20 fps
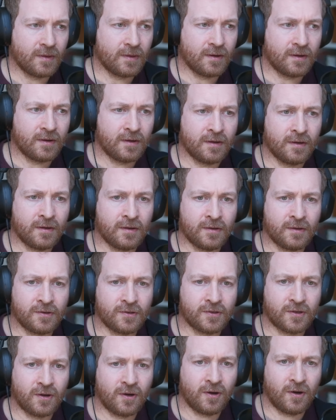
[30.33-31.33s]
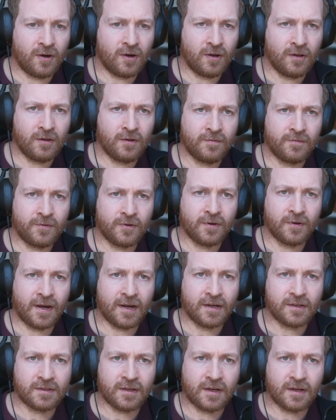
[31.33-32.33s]
is all of your
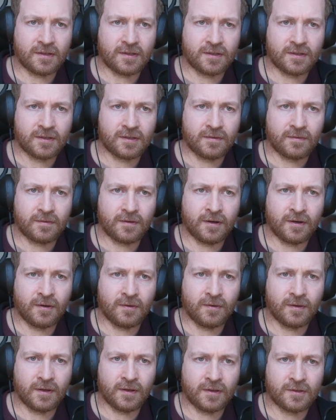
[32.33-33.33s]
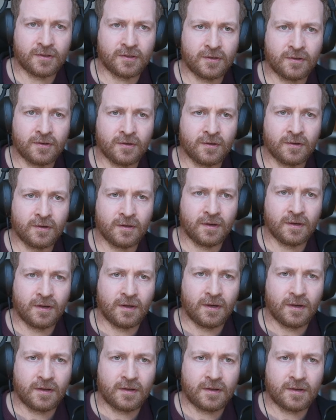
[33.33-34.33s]
assets. It's your
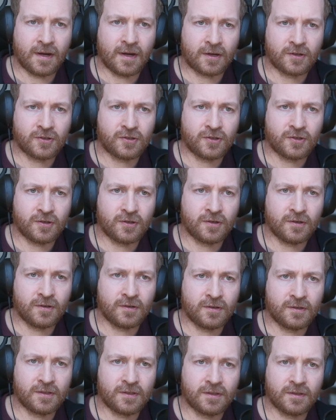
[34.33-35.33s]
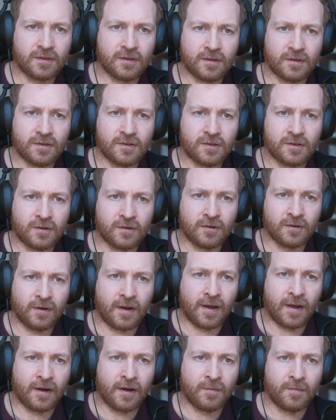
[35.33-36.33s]
textures, it's your
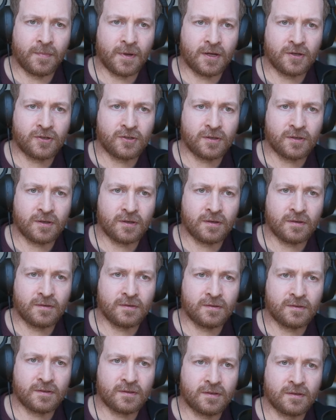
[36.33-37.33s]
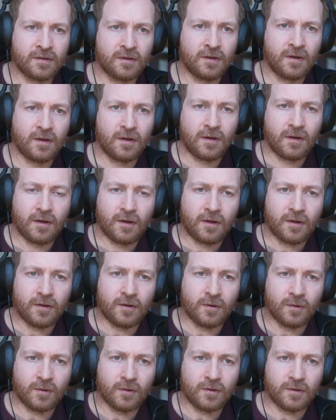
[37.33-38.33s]
animations,
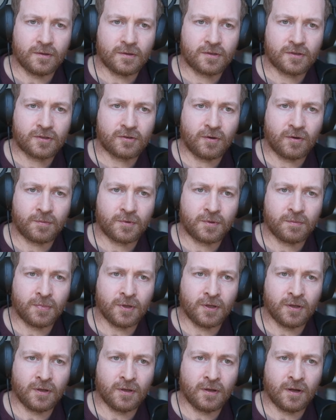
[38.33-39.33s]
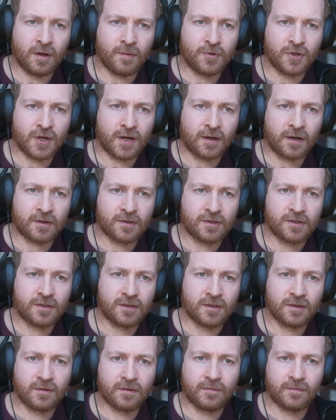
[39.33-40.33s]
your scriptable
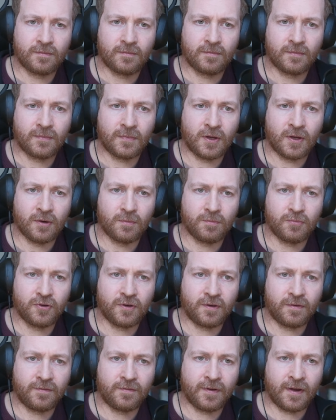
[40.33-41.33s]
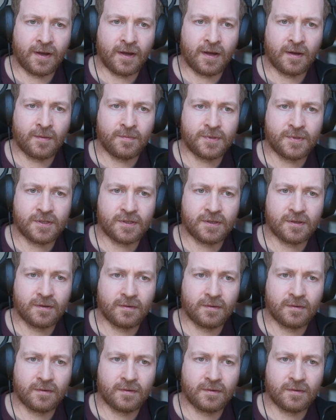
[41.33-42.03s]
objects, your prefabs,